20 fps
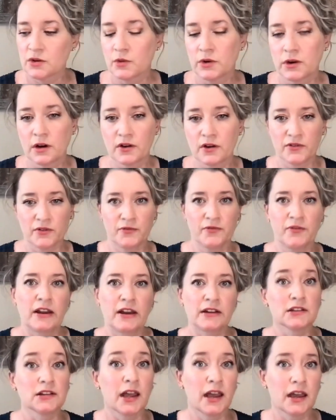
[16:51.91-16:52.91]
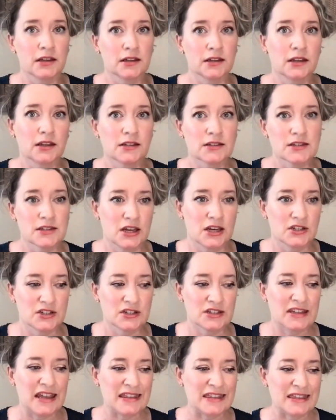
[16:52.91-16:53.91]
We are final editing
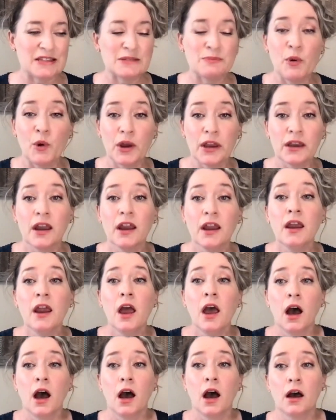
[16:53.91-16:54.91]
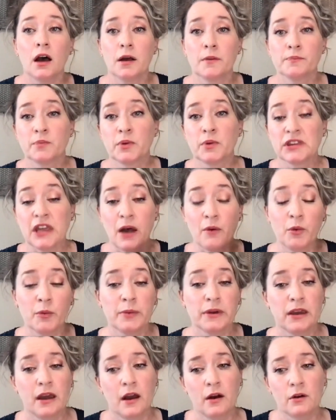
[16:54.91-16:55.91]
stages at this point, but that will
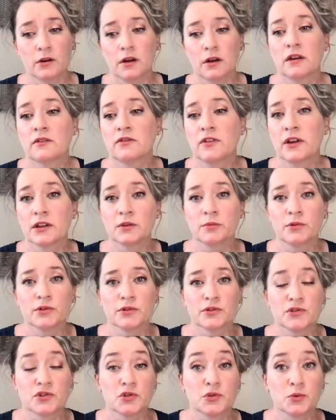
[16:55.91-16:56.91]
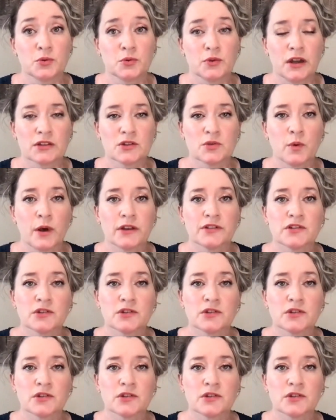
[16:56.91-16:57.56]
be out and available soon as well.